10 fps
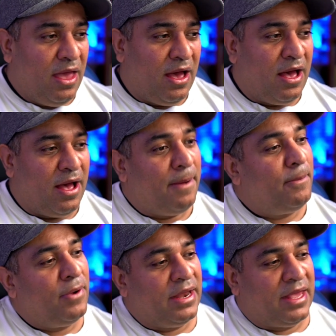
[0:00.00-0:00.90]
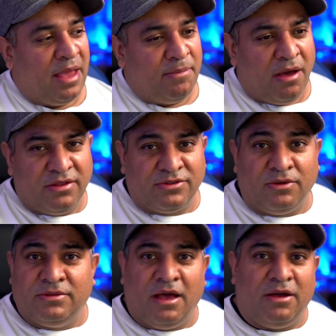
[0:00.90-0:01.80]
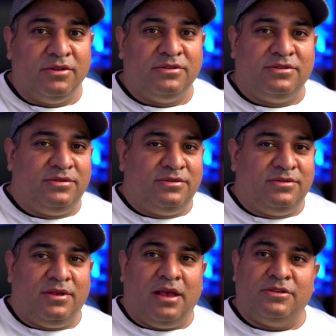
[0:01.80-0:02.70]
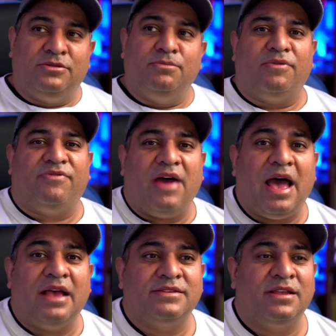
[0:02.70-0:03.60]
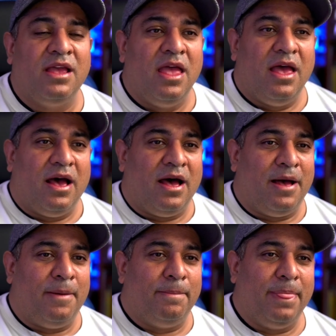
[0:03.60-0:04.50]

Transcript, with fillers: Um, when it came out, it sold out super fast. Um,